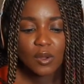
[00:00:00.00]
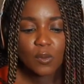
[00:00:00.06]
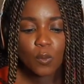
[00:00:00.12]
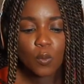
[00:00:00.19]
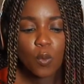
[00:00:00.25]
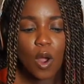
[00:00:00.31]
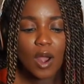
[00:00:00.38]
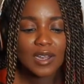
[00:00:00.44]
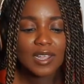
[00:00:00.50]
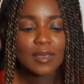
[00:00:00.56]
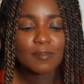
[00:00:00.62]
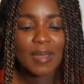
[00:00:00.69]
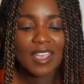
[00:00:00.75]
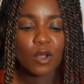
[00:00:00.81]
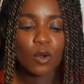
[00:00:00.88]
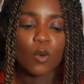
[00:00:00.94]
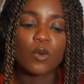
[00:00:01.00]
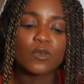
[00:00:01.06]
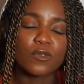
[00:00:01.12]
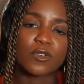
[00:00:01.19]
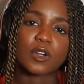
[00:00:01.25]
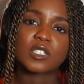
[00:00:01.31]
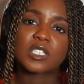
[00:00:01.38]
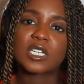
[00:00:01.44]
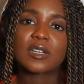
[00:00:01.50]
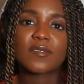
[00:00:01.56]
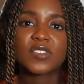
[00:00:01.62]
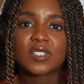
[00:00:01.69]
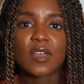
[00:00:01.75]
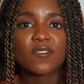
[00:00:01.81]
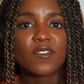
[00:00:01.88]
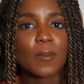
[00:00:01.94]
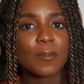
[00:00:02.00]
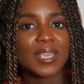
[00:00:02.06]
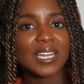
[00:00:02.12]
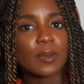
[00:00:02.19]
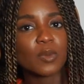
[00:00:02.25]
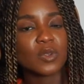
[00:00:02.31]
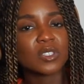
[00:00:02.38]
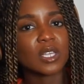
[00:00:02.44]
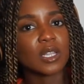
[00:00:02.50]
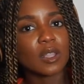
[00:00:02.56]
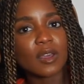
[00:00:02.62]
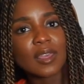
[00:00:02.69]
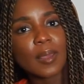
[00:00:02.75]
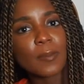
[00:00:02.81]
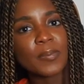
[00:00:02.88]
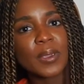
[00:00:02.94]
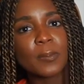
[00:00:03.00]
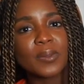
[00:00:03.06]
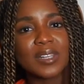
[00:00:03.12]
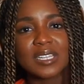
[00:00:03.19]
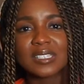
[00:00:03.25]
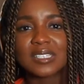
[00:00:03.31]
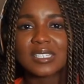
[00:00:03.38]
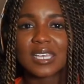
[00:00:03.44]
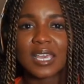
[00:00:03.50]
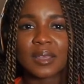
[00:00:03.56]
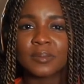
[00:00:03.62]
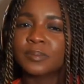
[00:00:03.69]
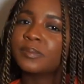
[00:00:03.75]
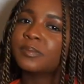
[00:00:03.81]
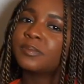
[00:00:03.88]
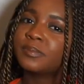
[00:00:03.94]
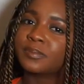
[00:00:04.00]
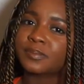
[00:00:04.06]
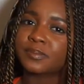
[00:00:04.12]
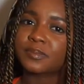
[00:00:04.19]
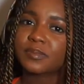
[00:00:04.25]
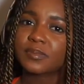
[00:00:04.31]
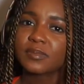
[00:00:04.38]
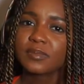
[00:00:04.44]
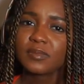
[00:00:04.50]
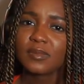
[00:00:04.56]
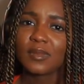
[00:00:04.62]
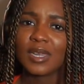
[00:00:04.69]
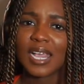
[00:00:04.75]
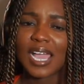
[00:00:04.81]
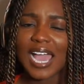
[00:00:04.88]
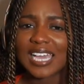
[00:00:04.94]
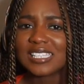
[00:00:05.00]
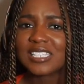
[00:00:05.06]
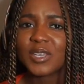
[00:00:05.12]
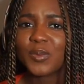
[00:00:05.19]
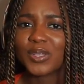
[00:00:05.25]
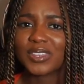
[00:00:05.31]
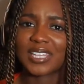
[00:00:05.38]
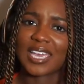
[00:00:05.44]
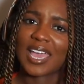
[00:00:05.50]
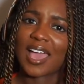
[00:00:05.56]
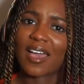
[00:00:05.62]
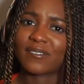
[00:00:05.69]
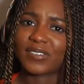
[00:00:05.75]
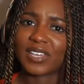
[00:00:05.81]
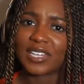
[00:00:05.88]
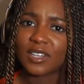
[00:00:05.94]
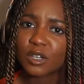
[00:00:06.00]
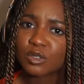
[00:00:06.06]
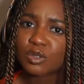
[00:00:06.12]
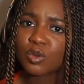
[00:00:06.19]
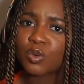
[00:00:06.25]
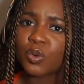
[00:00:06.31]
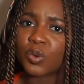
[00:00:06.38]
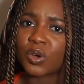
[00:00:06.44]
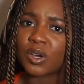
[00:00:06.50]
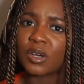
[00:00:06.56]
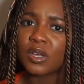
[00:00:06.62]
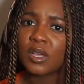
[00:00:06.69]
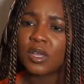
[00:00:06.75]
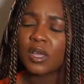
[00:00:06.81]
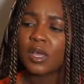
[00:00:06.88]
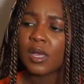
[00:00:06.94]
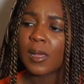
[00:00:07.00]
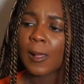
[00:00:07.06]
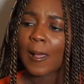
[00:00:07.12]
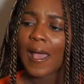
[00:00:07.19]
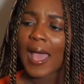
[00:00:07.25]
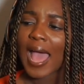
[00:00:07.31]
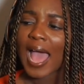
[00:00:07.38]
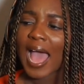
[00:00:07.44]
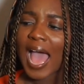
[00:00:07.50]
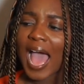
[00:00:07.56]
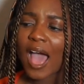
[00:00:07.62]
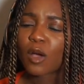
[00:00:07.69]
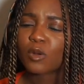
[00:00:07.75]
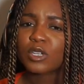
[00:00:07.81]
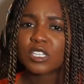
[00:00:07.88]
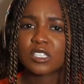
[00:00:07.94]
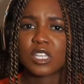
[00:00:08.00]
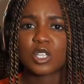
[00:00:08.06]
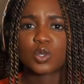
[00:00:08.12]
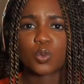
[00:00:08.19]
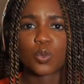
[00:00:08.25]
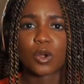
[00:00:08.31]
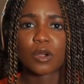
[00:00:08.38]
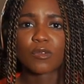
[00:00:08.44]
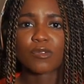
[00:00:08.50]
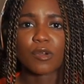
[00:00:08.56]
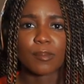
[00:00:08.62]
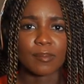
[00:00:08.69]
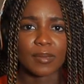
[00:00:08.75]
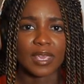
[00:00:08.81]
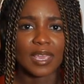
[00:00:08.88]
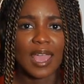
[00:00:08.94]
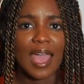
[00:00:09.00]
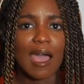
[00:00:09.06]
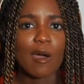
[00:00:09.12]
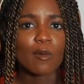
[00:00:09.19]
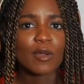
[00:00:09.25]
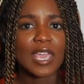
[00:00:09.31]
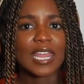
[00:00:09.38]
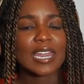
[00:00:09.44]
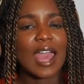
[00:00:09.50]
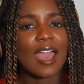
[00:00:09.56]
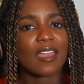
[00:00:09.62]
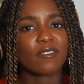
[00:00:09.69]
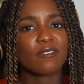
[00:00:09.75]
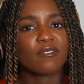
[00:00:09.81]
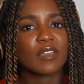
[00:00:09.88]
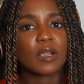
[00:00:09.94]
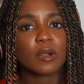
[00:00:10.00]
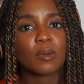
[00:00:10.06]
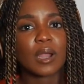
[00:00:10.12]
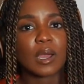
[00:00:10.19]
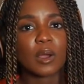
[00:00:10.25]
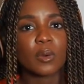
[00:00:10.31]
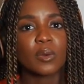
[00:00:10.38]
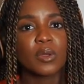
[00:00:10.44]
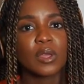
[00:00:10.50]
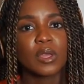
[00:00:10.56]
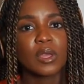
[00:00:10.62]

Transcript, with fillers: wanting my own version of stuff and being able to look at people and say, hmm, I see what they have. It looks cool. How does this work for me? How can I figure out